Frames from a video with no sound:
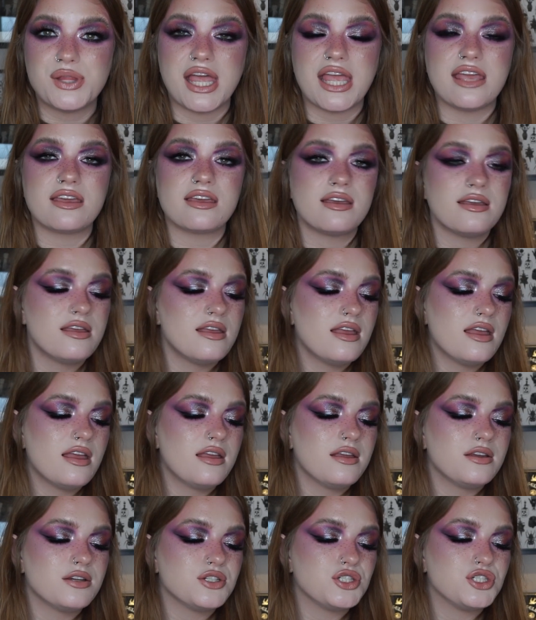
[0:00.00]
like
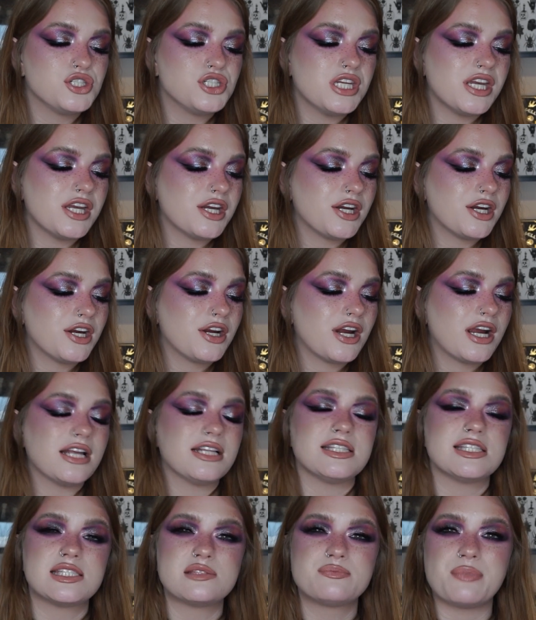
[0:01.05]
sheer
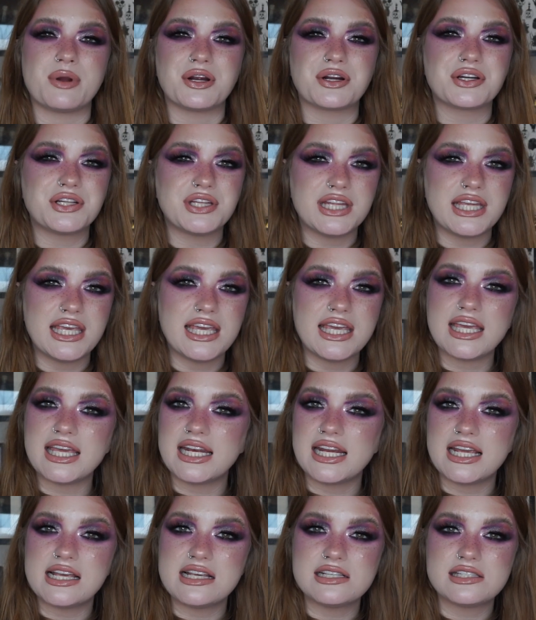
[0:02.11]
and sparkly it
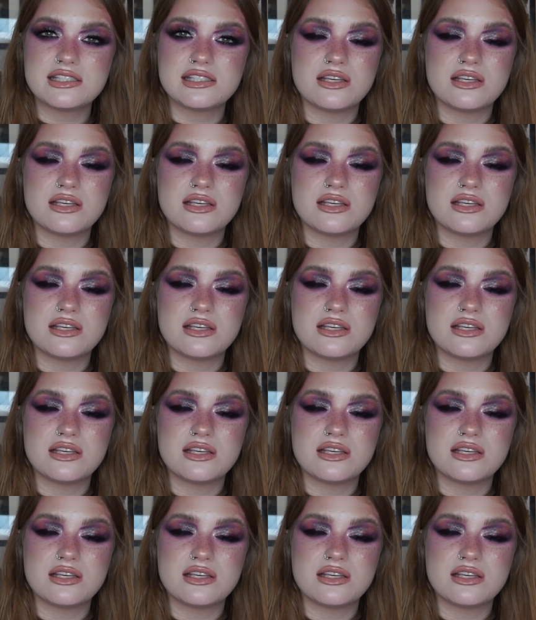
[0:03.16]
is,